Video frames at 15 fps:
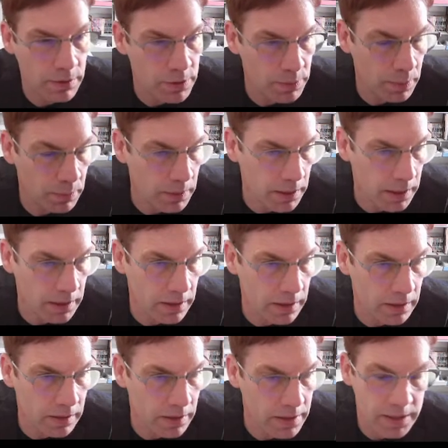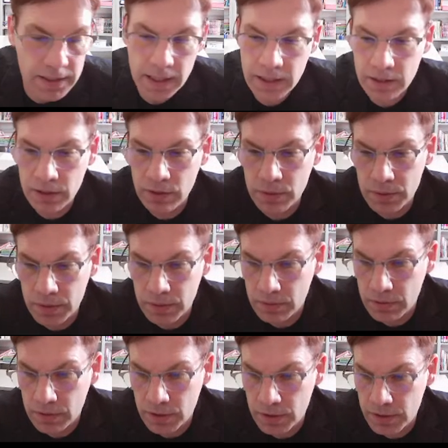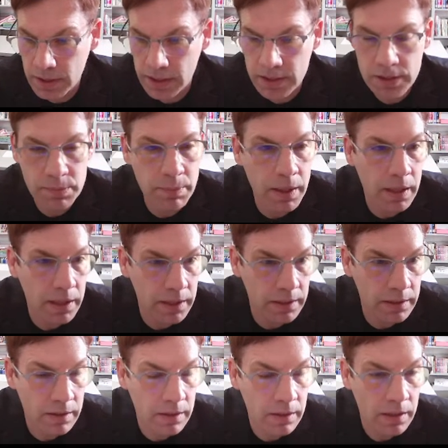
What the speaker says: I was probably like a second or 2 seconds behind.